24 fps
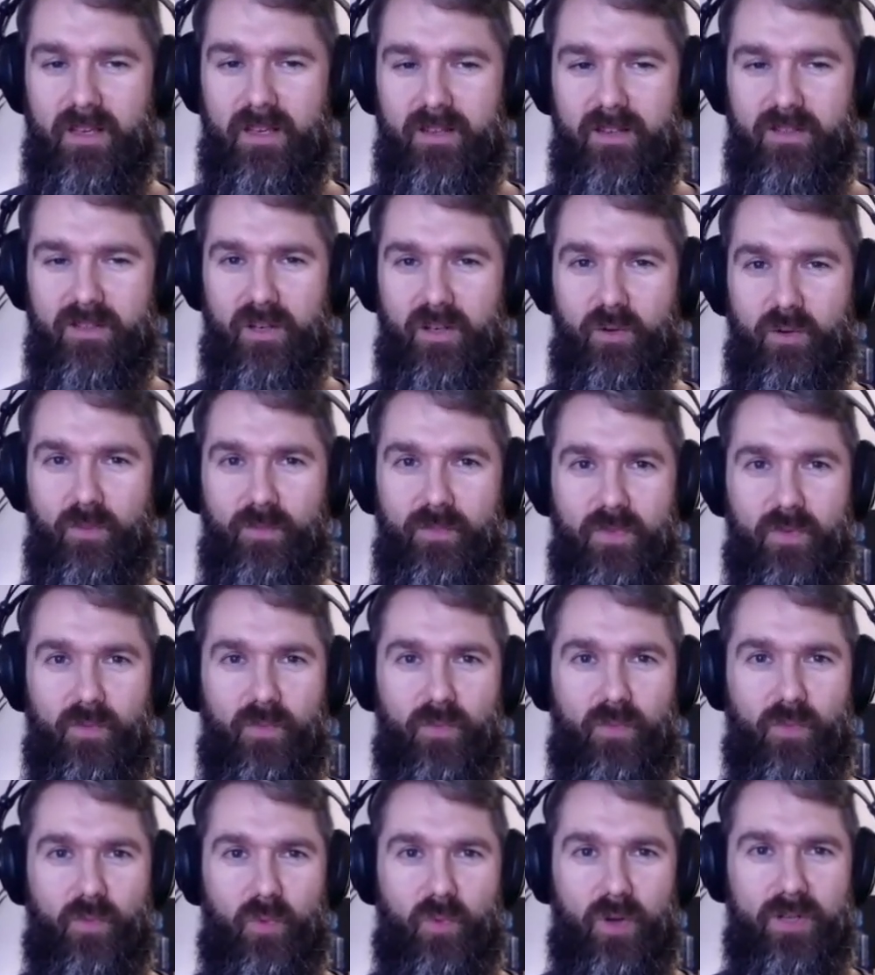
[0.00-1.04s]
So
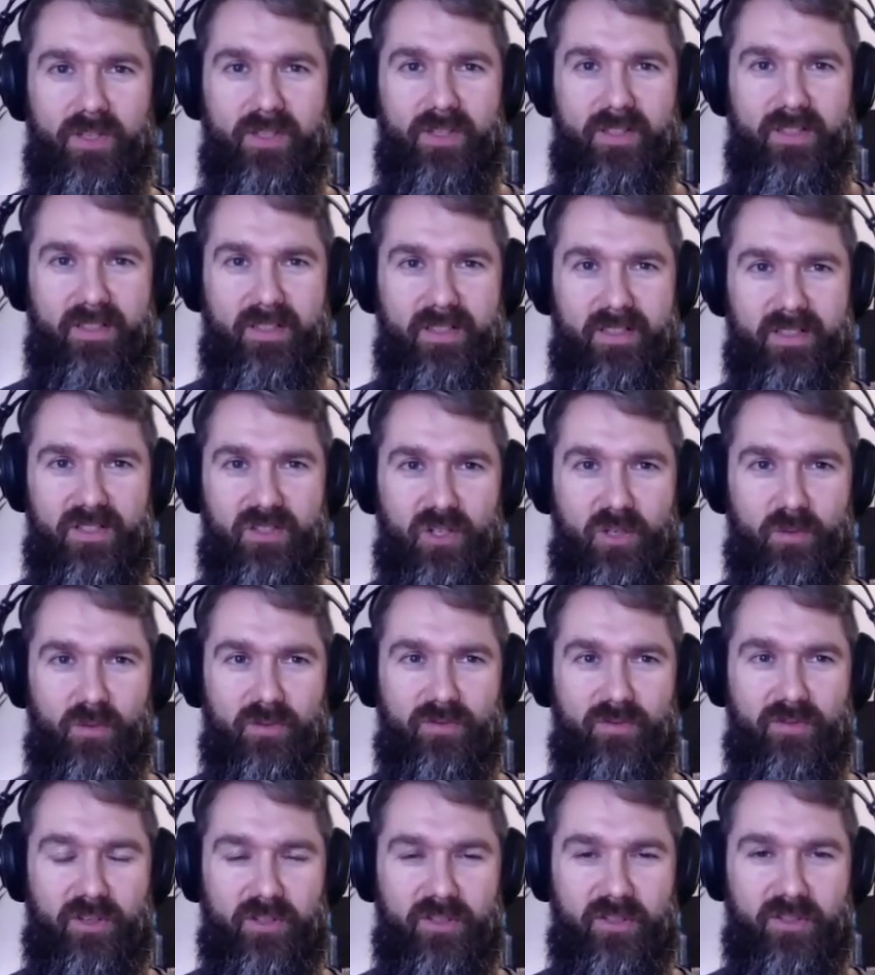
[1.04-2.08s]
what is Durable
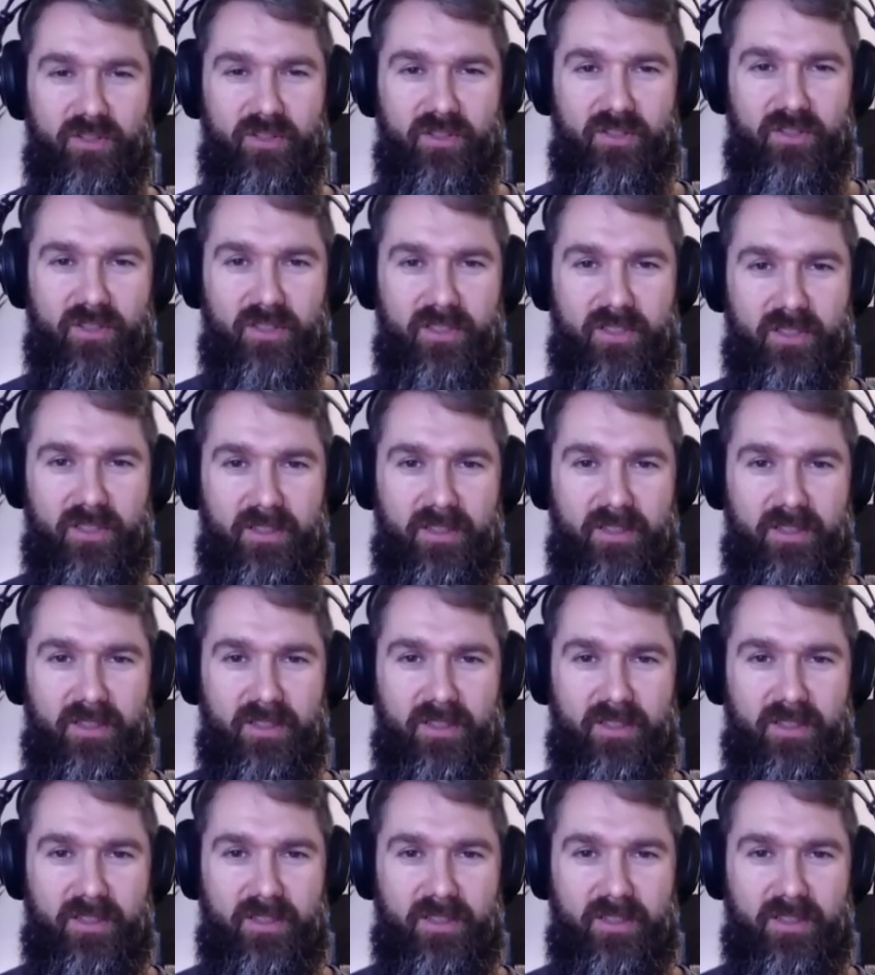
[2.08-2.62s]
Functions?